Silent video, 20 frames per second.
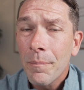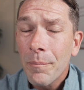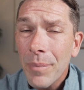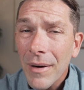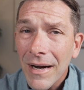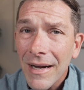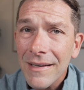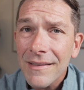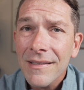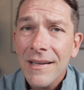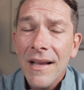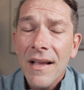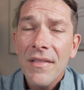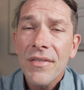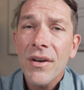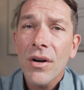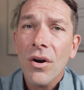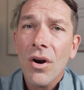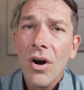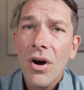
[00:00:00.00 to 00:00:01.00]
But
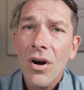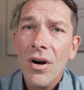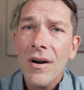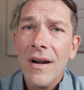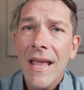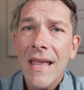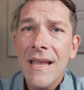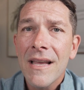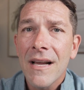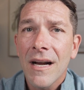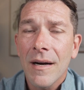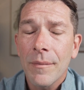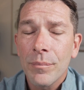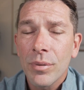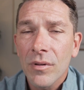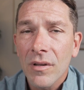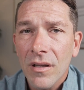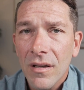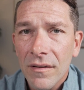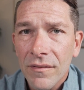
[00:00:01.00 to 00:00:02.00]
there are a
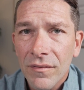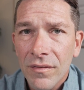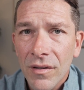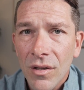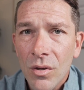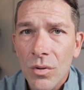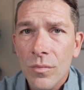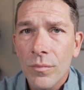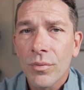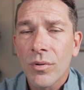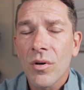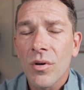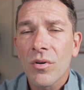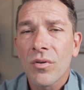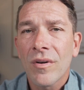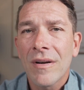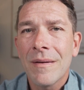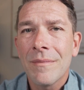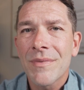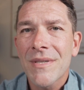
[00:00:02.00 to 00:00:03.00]
couple of loan
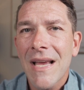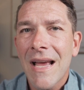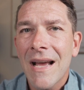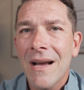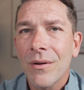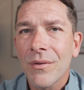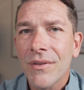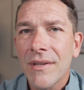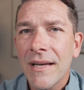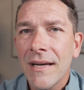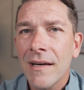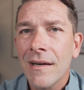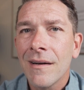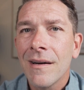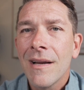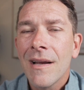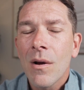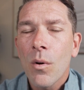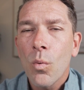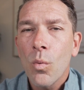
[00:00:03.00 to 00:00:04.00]
programs out there
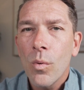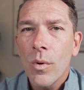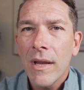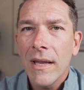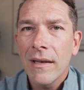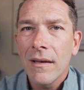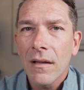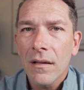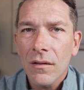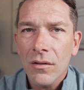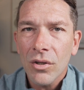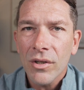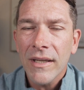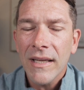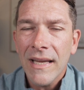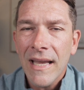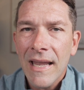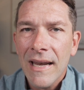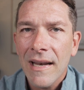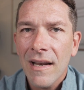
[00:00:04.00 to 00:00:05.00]
when
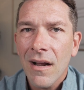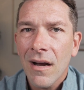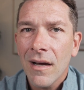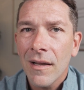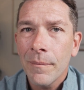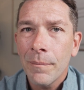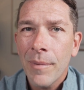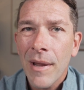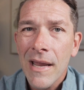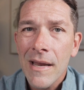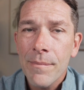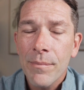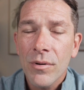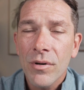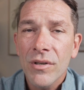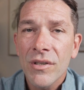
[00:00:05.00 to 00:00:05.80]
looking at it on paper,